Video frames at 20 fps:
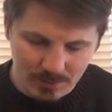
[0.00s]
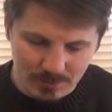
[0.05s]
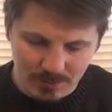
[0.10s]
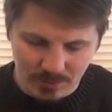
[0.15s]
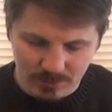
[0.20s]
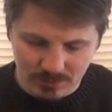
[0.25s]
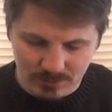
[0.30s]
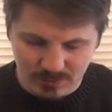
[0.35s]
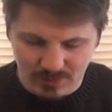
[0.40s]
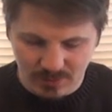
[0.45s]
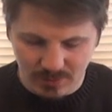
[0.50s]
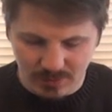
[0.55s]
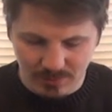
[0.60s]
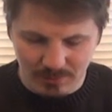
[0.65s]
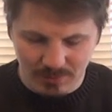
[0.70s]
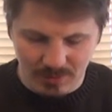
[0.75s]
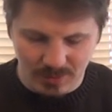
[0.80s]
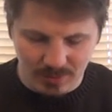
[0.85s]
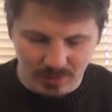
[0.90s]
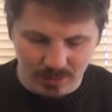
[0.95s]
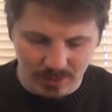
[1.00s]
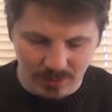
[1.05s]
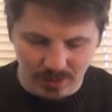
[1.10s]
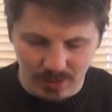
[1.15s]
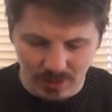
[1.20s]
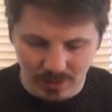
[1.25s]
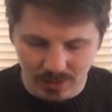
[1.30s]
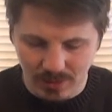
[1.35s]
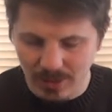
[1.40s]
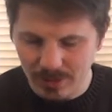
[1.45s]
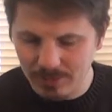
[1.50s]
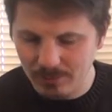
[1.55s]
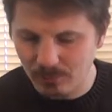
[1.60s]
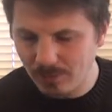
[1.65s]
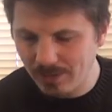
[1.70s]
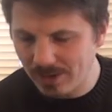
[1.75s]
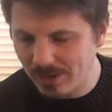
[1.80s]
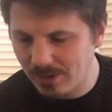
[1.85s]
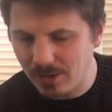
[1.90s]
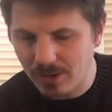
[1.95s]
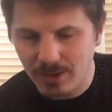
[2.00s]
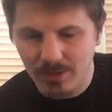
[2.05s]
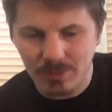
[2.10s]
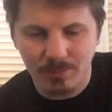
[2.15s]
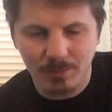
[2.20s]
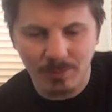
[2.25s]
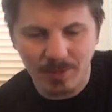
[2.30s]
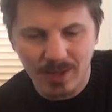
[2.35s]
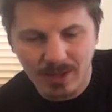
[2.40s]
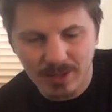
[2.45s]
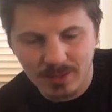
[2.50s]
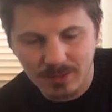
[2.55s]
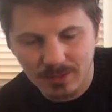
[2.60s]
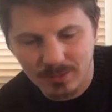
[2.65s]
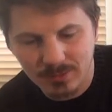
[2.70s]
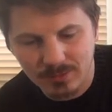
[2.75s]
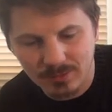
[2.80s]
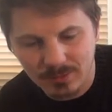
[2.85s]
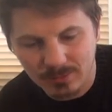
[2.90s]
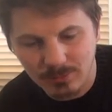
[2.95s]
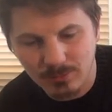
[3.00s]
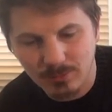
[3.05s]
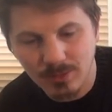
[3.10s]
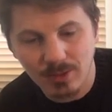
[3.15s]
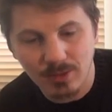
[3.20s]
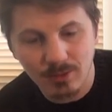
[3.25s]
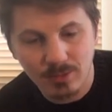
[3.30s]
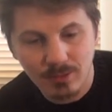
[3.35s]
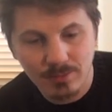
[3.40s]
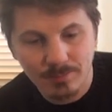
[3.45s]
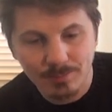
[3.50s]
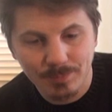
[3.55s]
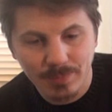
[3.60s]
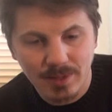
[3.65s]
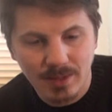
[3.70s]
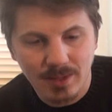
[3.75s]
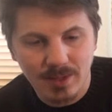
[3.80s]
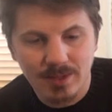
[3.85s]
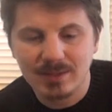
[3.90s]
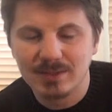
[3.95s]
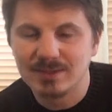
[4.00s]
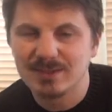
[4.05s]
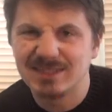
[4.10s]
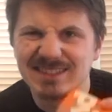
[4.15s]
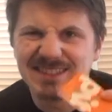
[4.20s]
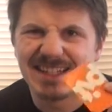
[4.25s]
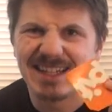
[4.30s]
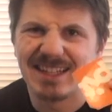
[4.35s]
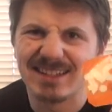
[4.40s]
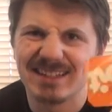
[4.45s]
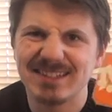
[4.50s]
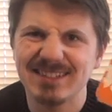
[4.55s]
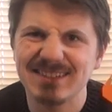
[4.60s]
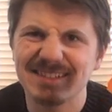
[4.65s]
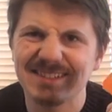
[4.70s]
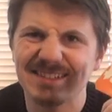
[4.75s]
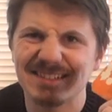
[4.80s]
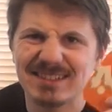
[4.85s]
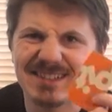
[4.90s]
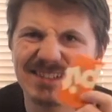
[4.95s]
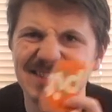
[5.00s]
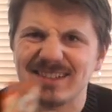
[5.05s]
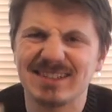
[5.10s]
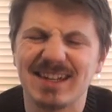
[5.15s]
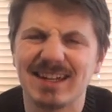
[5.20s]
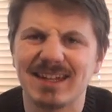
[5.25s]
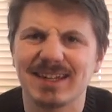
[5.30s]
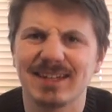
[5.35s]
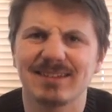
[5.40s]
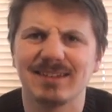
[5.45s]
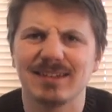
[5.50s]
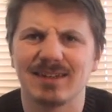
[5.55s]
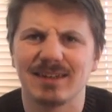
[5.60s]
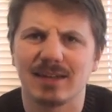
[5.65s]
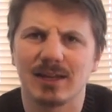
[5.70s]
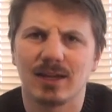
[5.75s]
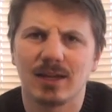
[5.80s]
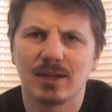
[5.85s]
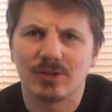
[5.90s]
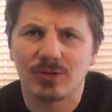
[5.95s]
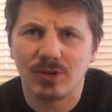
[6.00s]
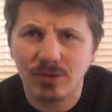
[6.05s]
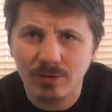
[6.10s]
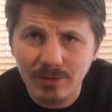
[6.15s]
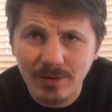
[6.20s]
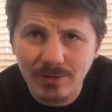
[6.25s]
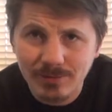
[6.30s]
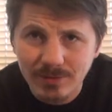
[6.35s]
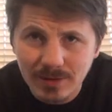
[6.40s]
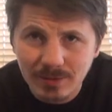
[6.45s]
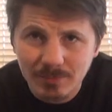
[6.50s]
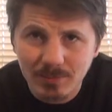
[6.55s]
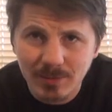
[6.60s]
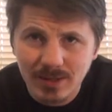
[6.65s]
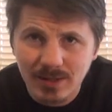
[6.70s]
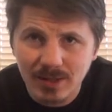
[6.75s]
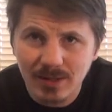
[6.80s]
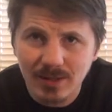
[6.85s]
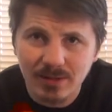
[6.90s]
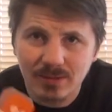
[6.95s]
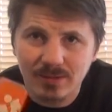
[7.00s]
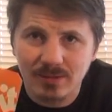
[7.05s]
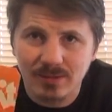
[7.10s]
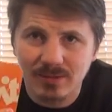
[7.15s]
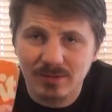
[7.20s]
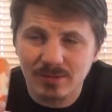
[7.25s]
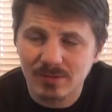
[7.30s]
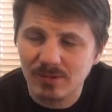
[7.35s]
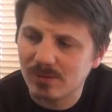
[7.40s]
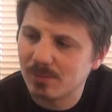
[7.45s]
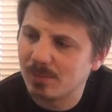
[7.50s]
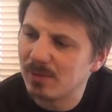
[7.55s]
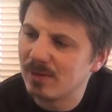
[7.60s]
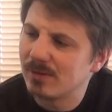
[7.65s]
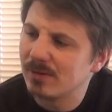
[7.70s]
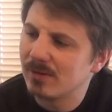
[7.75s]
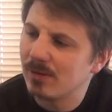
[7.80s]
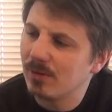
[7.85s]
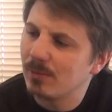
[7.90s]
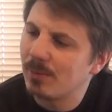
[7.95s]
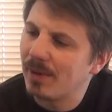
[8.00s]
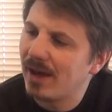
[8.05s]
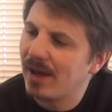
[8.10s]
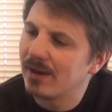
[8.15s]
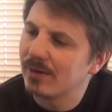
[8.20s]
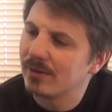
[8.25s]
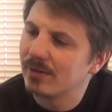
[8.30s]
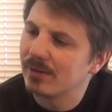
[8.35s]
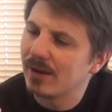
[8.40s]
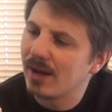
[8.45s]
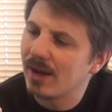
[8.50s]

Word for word: there's going to be a lot of wear on the back of these as well. Yeah, this deck isn't terrific because it's just been so battered,